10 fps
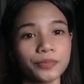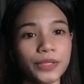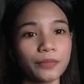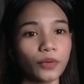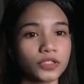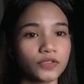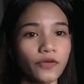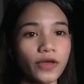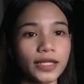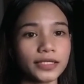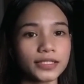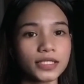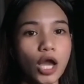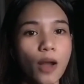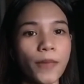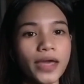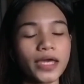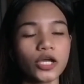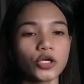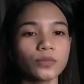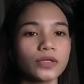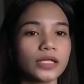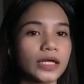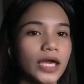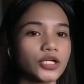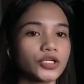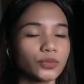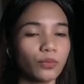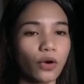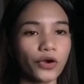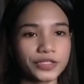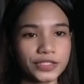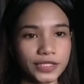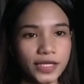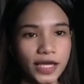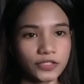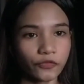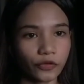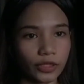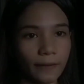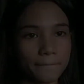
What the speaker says: people's feelings, making communication more successful.